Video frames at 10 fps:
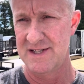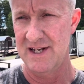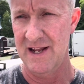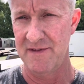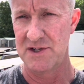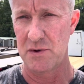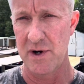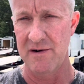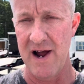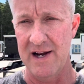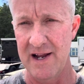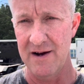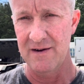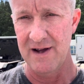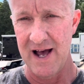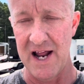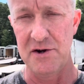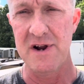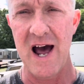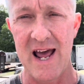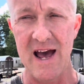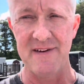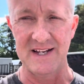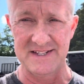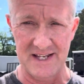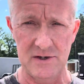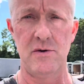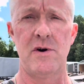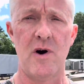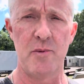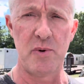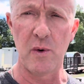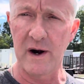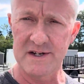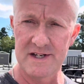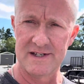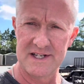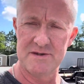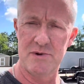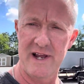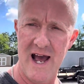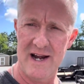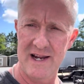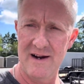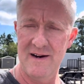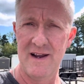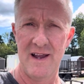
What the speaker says: in inventory right now. I do not have a single carport display out here,